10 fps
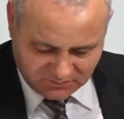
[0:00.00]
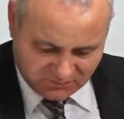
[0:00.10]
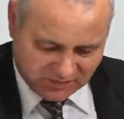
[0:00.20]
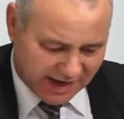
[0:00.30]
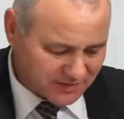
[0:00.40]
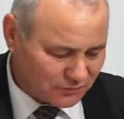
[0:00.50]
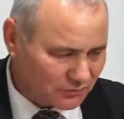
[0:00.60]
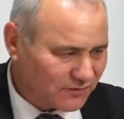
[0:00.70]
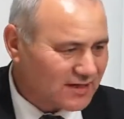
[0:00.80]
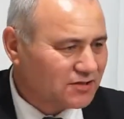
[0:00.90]
fast food
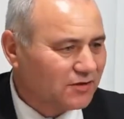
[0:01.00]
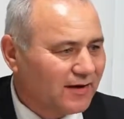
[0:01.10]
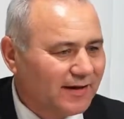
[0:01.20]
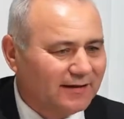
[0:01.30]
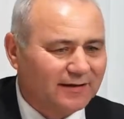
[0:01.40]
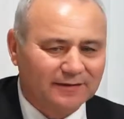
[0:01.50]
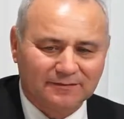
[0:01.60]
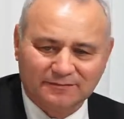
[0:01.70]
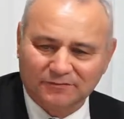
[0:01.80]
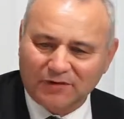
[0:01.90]
restaurant
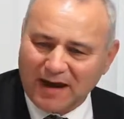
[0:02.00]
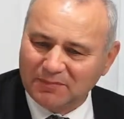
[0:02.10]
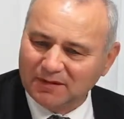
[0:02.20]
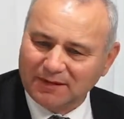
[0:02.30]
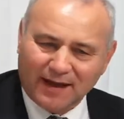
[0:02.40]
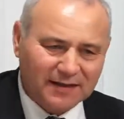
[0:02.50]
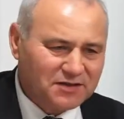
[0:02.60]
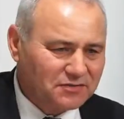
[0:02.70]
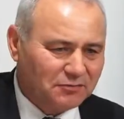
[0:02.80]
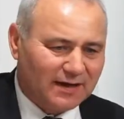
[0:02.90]
and grabbed a
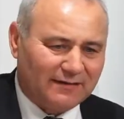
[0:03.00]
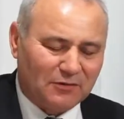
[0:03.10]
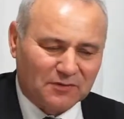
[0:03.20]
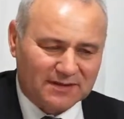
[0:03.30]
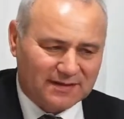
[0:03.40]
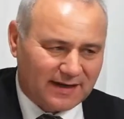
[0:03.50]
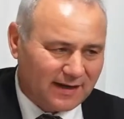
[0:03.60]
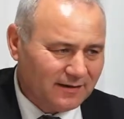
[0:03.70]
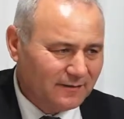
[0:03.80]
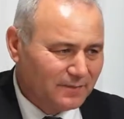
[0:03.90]
lunch, whatever was
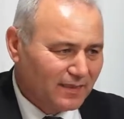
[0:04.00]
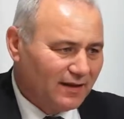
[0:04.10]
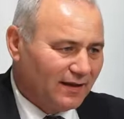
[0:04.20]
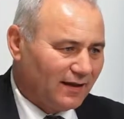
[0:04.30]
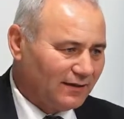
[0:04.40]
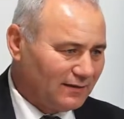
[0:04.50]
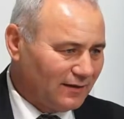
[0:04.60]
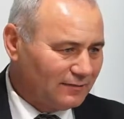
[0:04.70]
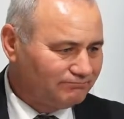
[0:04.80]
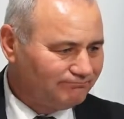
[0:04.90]
there, and
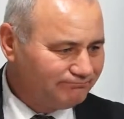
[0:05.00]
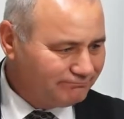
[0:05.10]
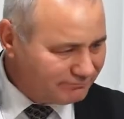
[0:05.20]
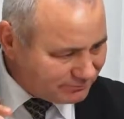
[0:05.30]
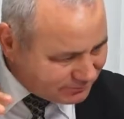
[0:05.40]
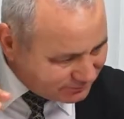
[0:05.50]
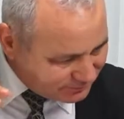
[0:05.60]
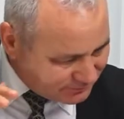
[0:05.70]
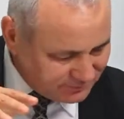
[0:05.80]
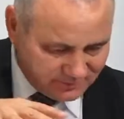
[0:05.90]
uh,
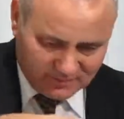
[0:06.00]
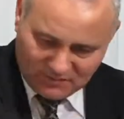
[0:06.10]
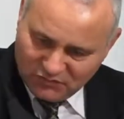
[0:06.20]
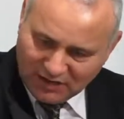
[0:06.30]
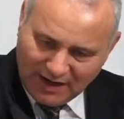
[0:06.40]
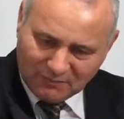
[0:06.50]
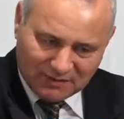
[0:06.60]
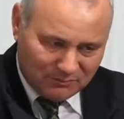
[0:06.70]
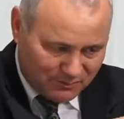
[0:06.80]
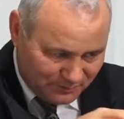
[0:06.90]
grabbed
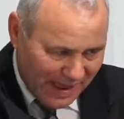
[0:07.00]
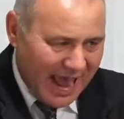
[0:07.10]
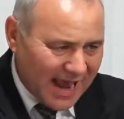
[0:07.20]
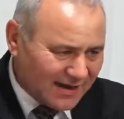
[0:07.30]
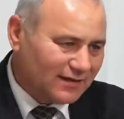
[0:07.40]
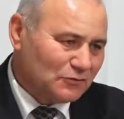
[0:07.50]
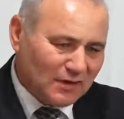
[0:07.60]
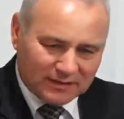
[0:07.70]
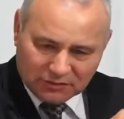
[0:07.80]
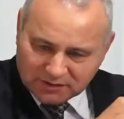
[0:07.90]
a pack and
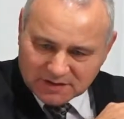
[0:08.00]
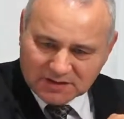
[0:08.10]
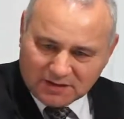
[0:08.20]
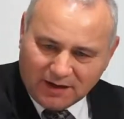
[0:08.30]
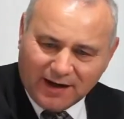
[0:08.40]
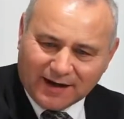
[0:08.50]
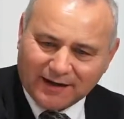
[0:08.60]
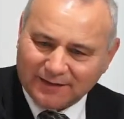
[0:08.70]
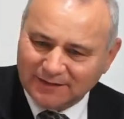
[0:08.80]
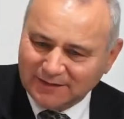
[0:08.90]
went to his car,
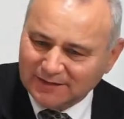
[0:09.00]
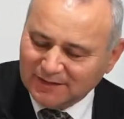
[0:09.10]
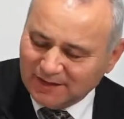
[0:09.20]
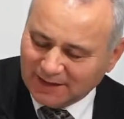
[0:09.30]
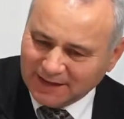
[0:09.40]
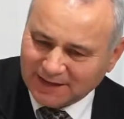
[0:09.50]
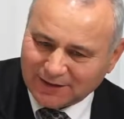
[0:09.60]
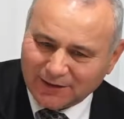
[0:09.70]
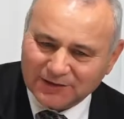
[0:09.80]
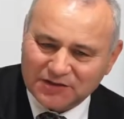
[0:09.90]
and later
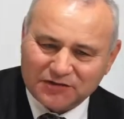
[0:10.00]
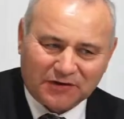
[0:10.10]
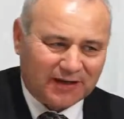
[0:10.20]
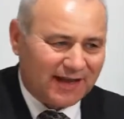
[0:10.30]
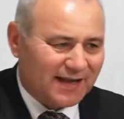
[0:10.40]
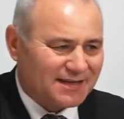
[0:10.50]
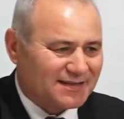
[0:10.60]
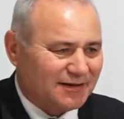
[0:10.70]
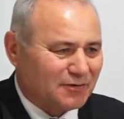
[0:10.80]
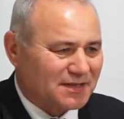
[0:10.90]
on he realized
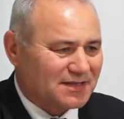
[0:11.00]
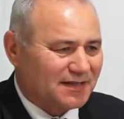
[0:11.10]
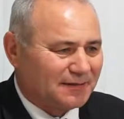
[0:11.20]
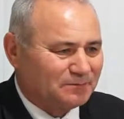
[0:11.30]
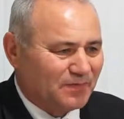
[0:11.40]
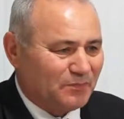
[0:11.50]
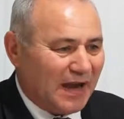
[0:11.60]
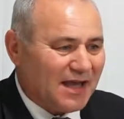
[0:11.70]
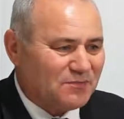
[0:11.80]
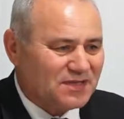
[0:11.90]
there was a,
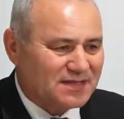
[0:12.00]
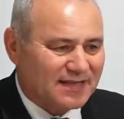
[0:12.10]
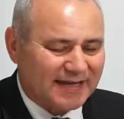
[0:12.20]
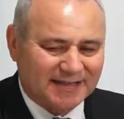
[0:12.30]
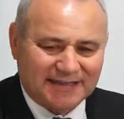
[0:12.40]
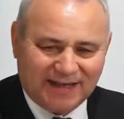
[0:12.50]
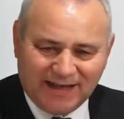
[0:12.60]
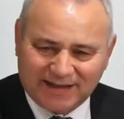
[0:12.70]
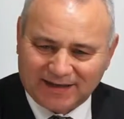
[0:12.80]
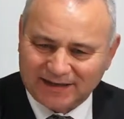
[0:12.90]
by mistake, the
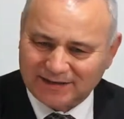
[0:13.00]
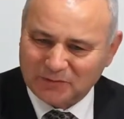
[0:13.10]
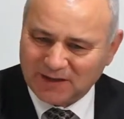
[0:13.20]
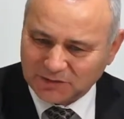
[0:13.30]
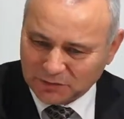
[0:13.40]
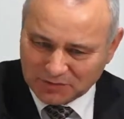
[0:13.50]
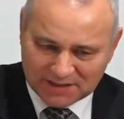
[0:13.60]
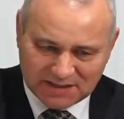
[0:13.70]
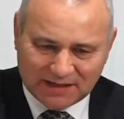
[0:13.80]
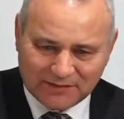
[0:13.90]
teller, the one who
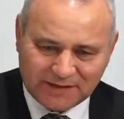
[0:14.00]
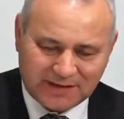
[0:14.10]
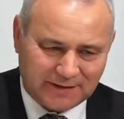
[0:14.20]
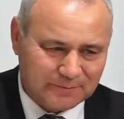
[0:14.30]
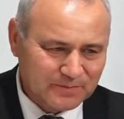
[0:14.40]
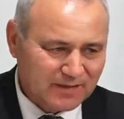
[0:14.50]
was serving him,